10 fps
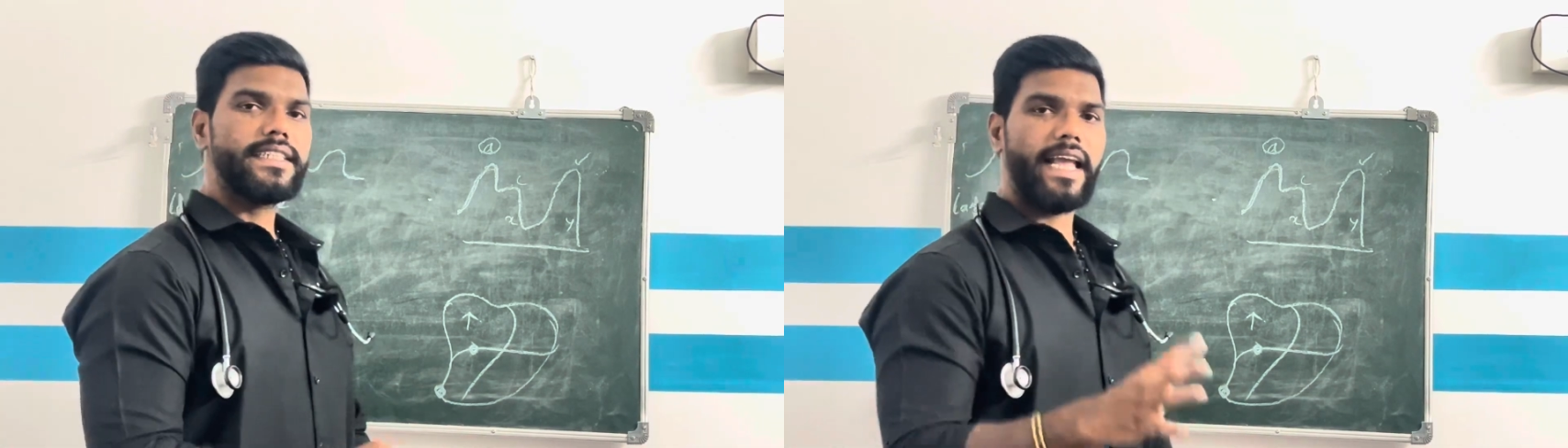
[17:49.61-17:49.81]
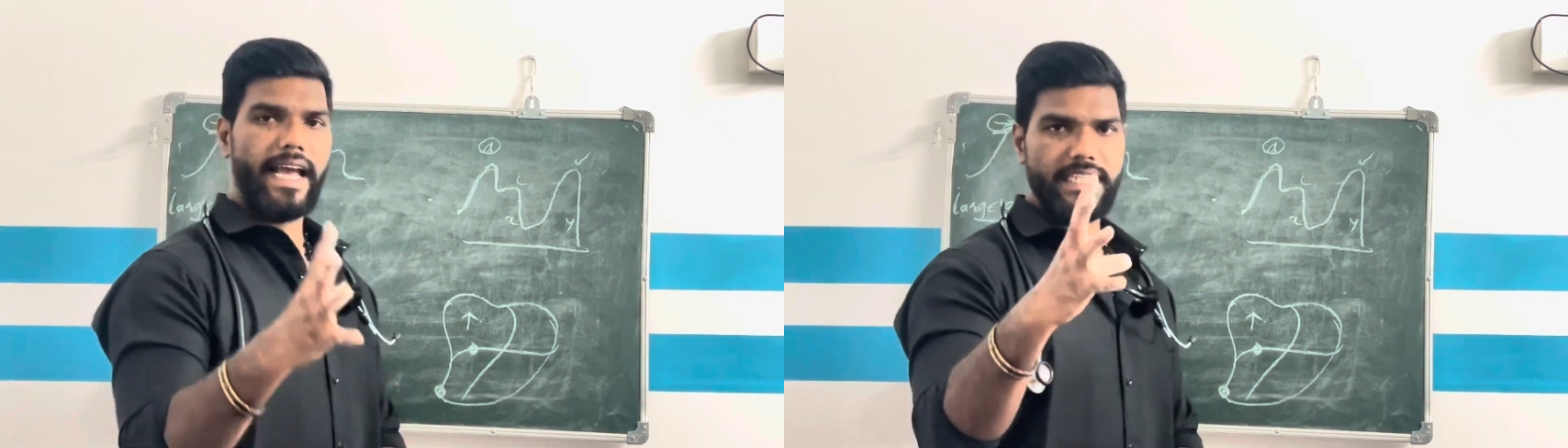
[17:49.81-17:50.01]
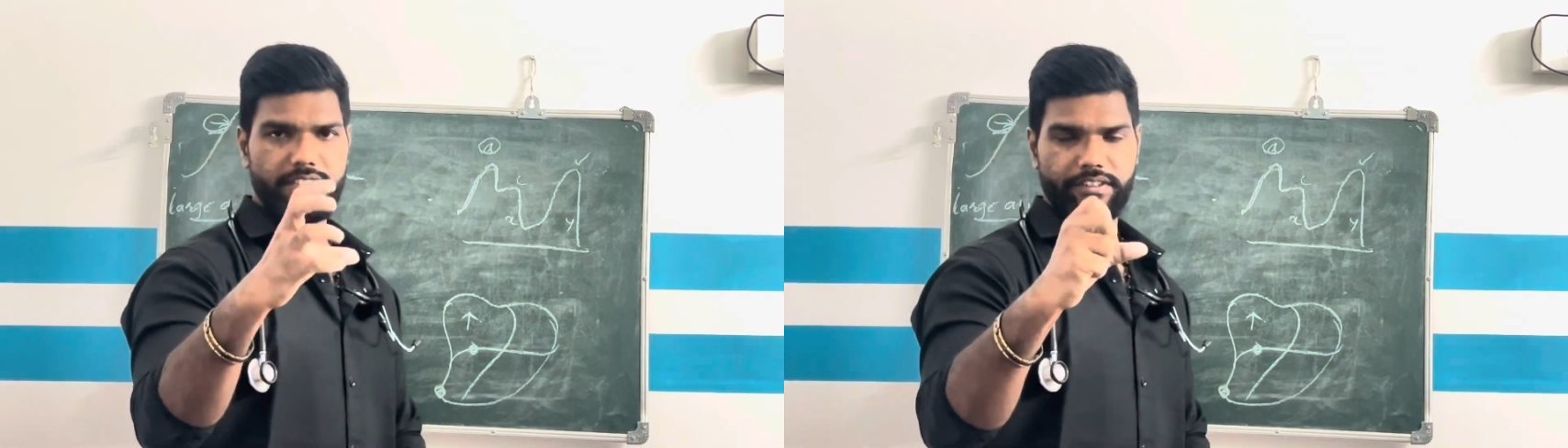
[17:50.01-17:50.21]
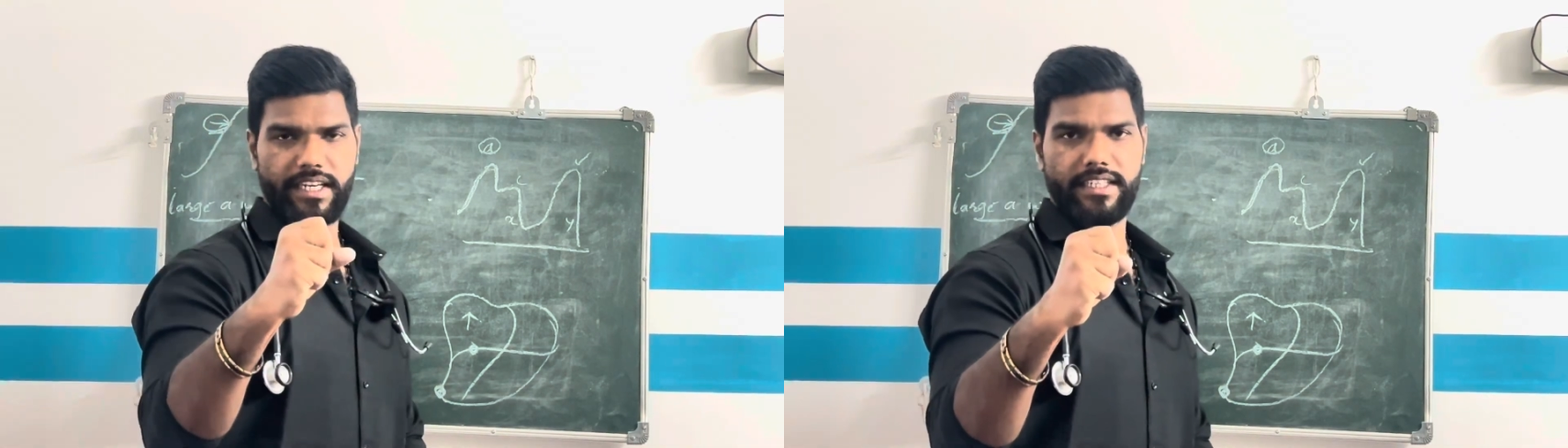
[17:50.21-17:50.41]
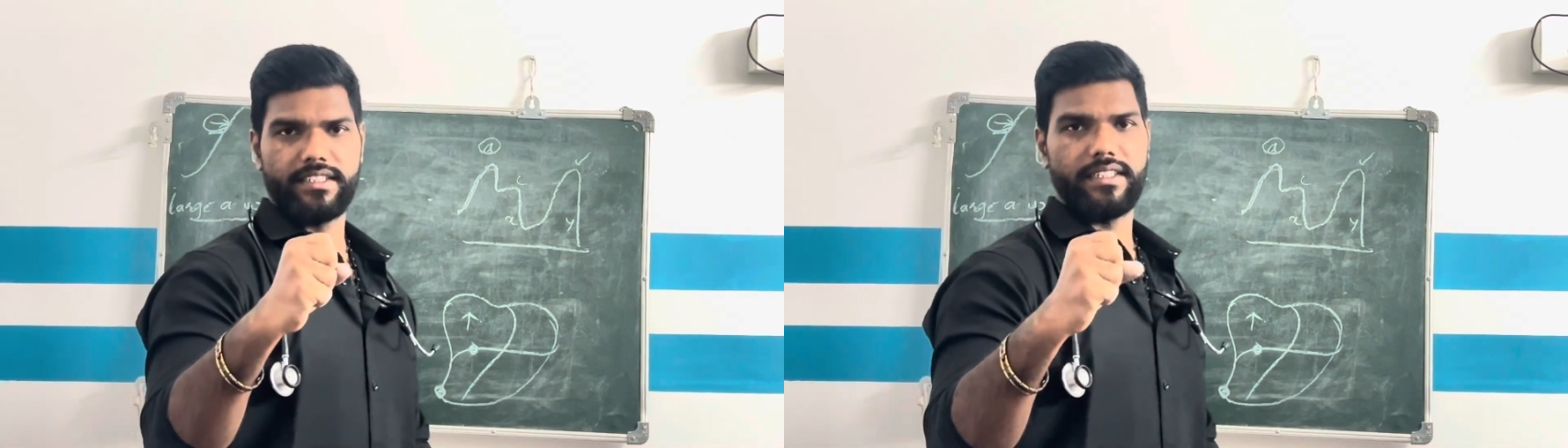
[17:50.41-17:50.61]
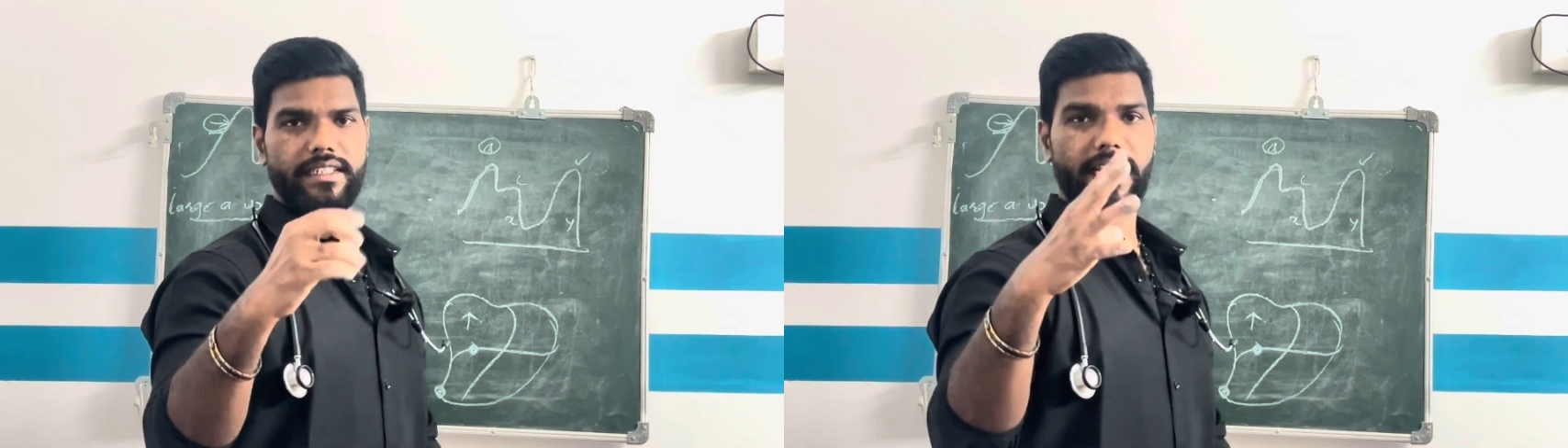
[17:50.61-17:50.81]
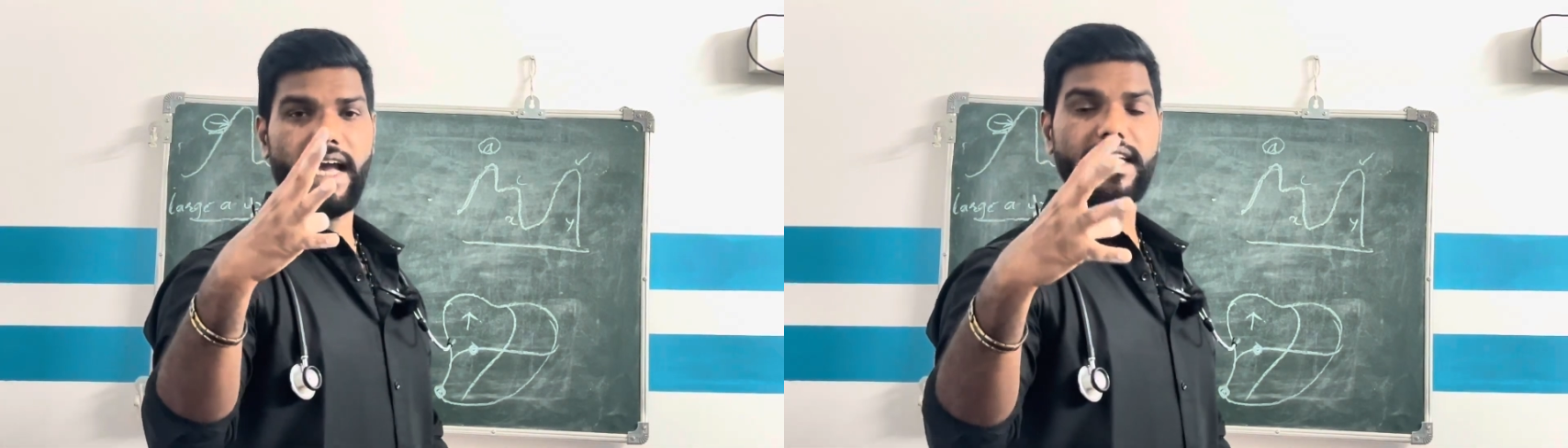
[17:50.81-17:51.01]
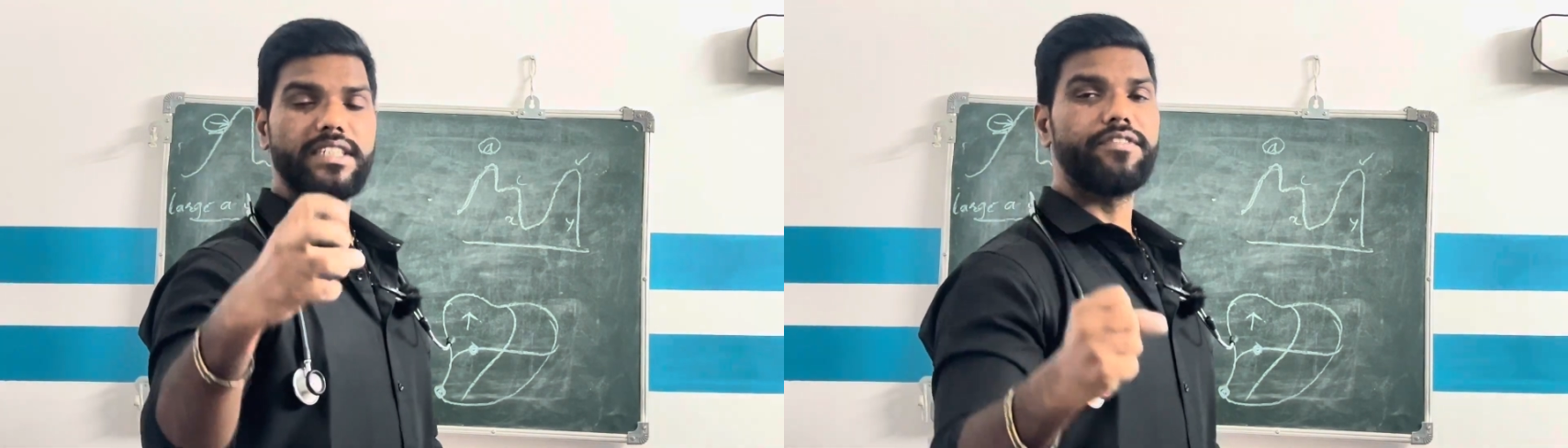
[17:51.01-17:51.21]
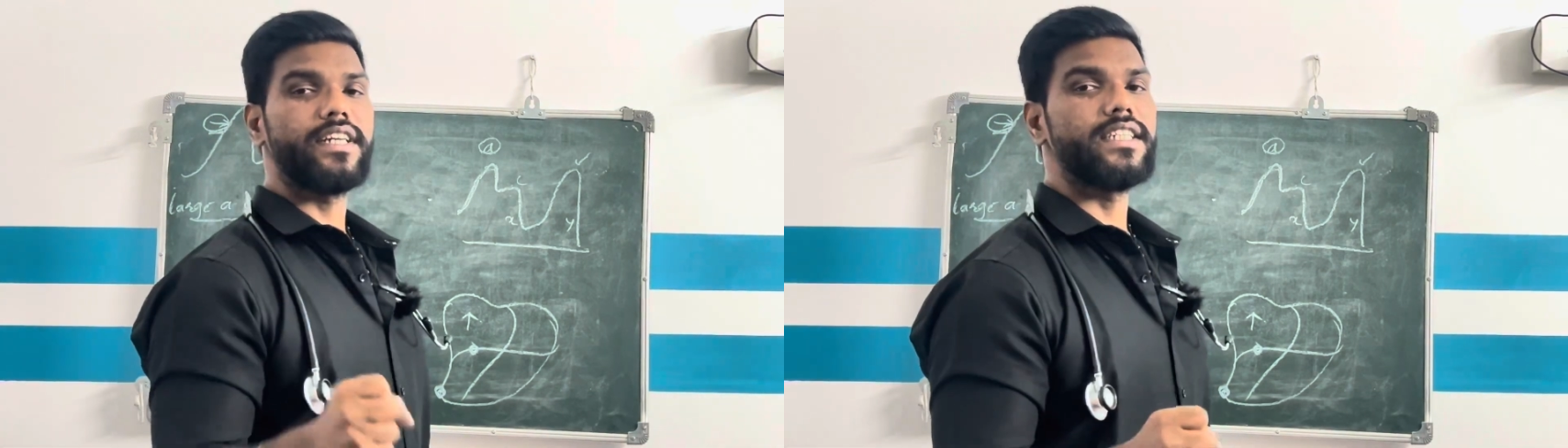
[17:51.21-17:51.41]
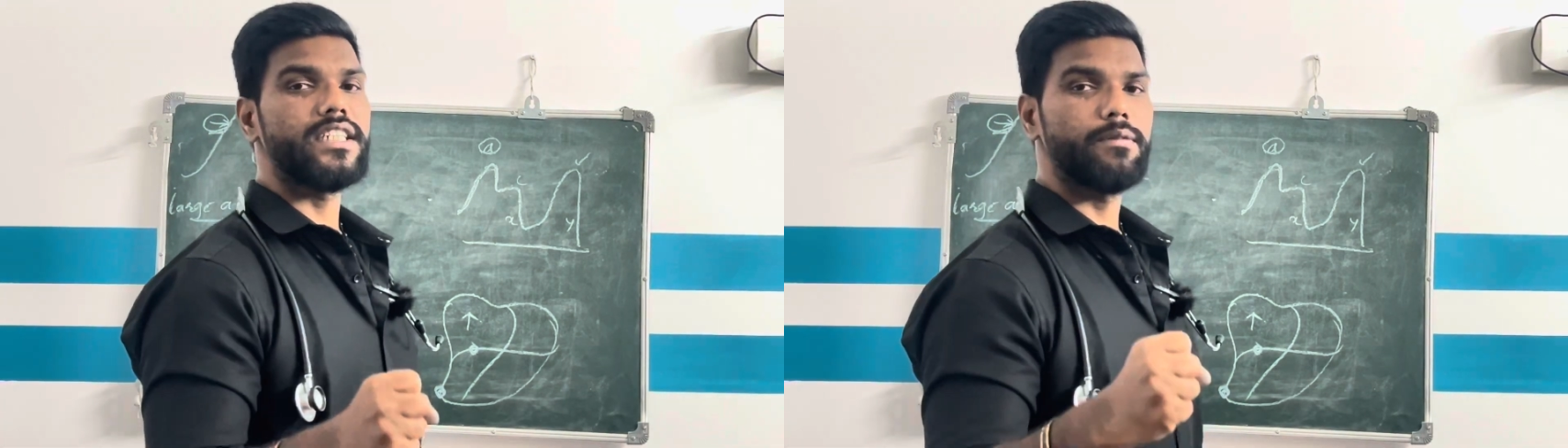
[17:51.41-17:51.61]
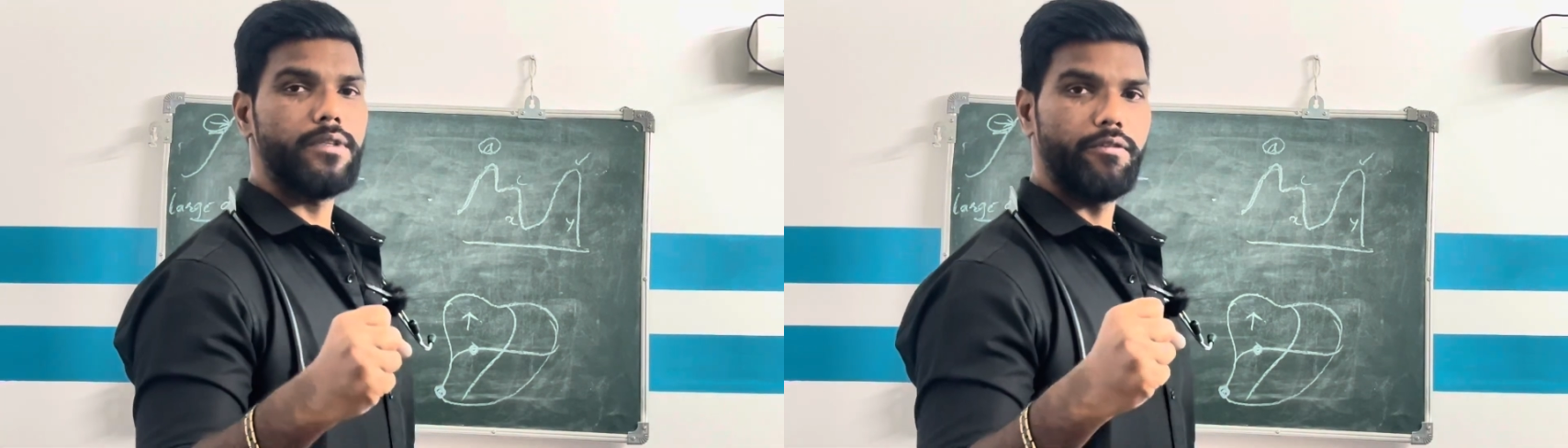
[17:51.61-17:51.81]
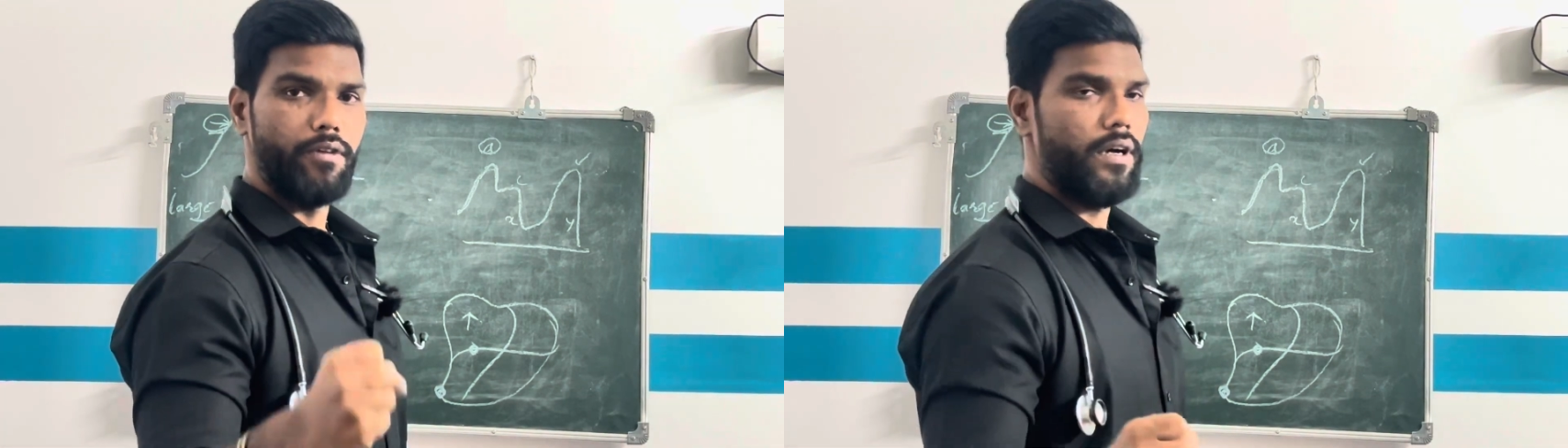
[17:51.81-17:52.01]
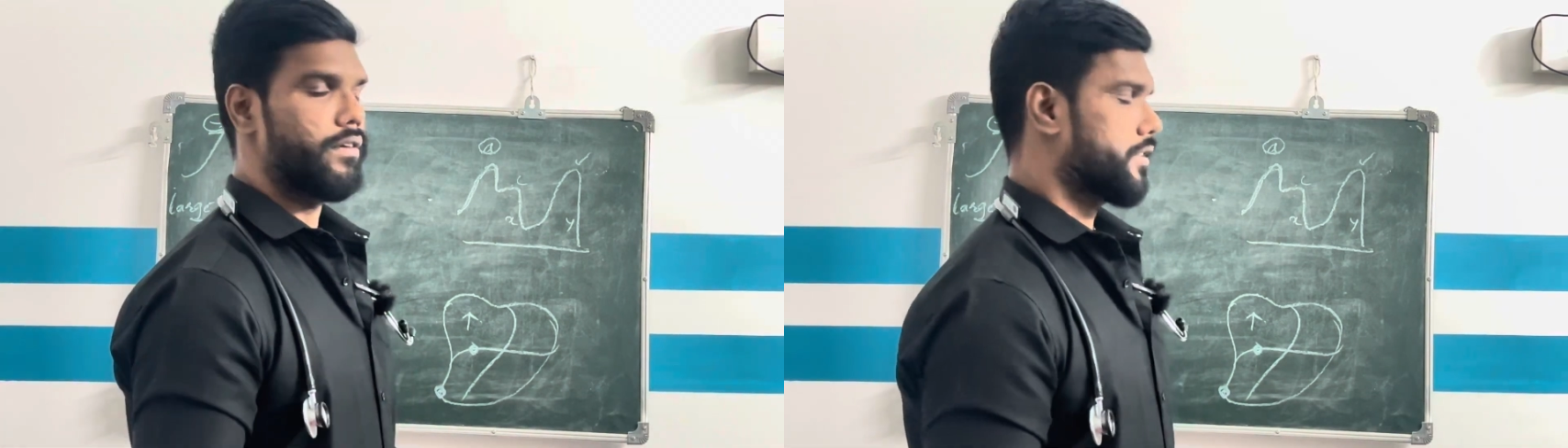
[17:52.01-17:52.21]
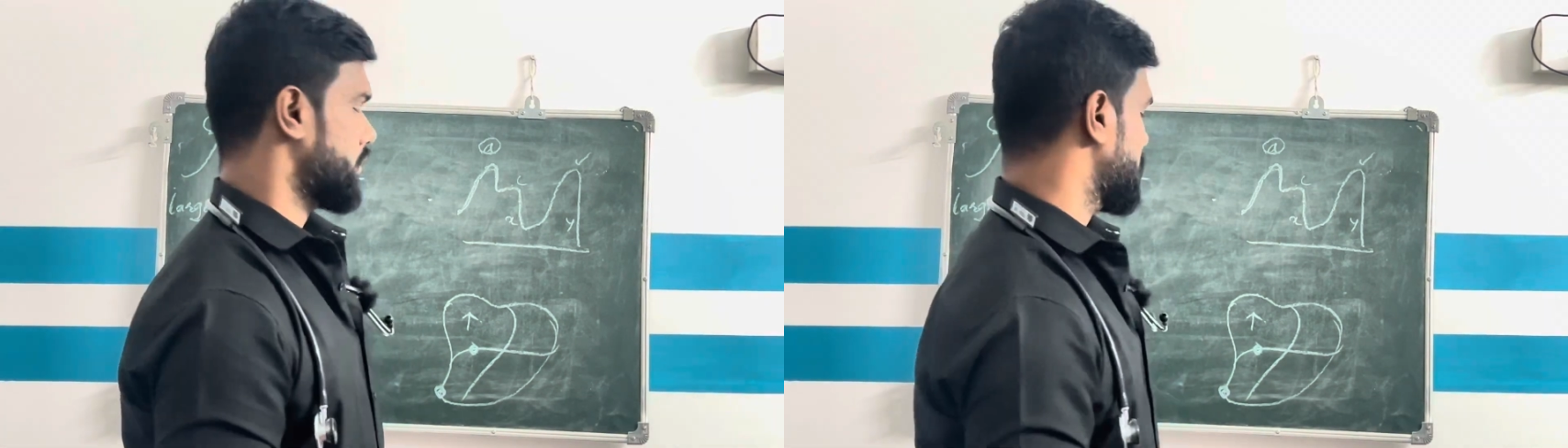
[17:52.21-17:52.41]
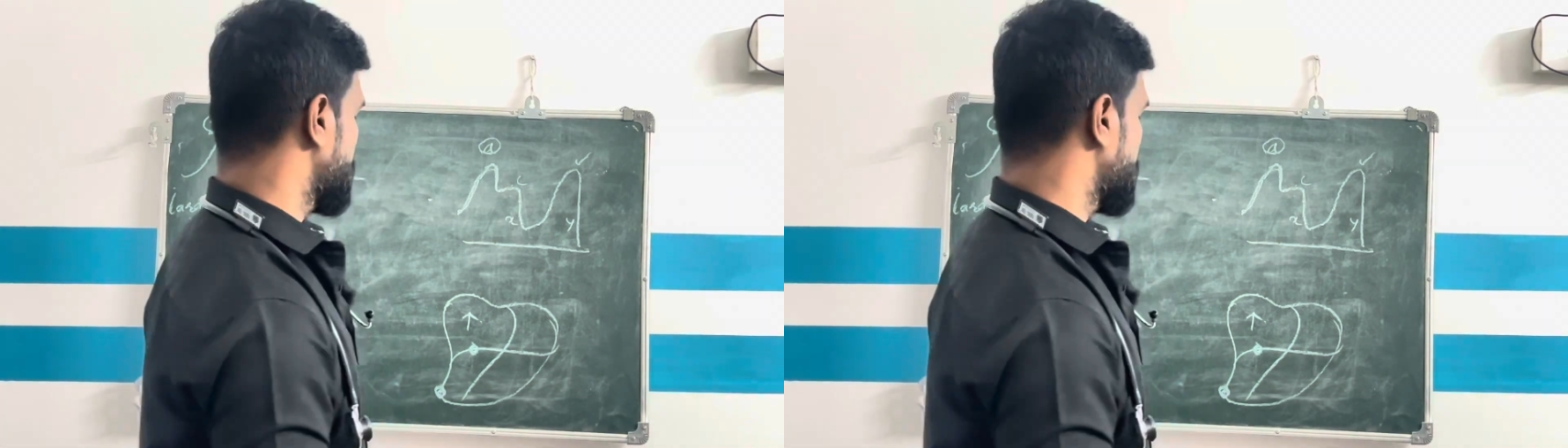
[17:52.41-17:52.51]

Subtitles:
calcification of the walls.